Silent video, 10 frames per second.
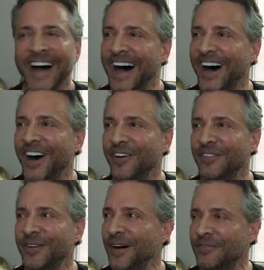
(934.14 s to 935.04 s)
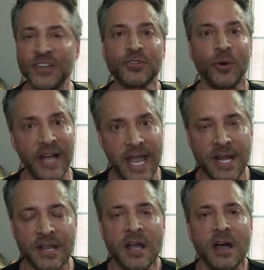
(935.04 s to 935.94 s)
of a visual
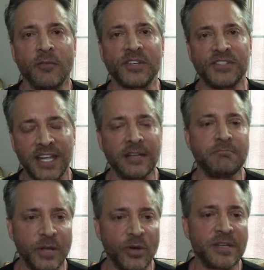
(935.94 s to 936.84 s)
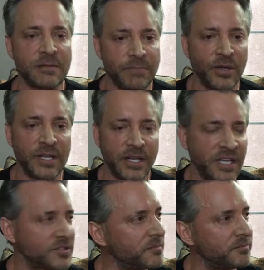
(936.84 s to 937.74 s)
aid of what 10 billion
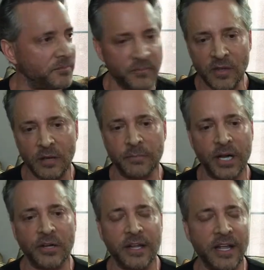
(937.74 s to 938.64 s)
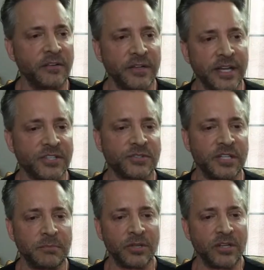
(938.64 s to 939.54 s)
is. Bear, do you have an extra
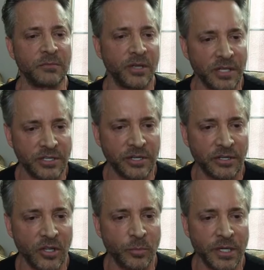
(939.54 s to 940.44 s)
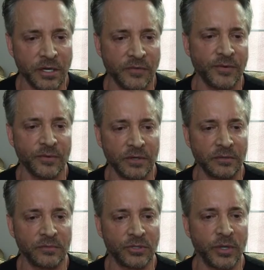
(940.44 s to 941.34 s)
10 billion you can loan me here for
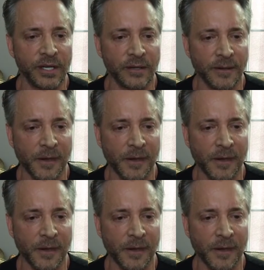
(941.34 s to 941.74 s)
real quick?